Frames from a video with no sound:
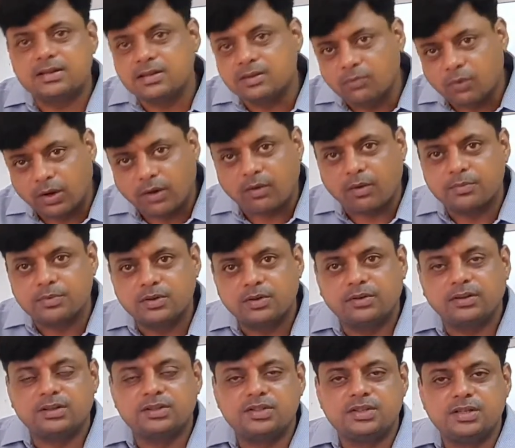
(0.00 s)
what I observed
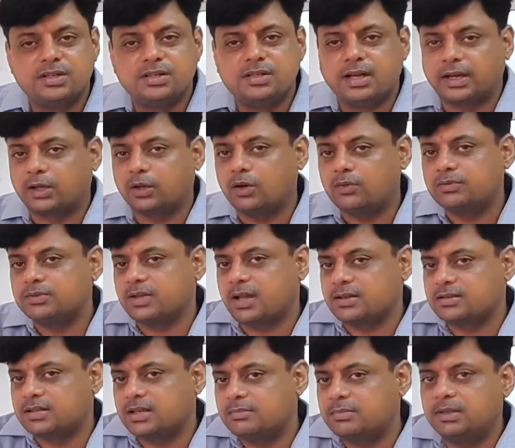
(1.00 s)
in the GD, I can
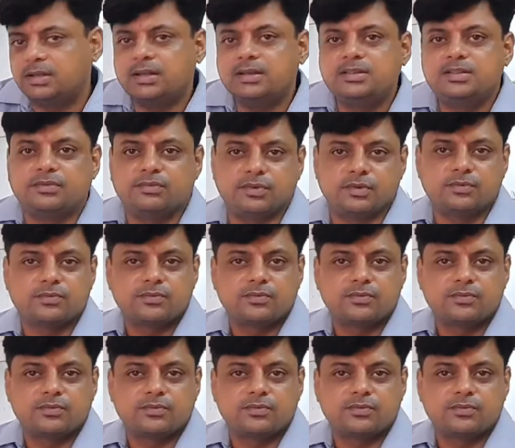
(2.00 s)
ask him in the interview.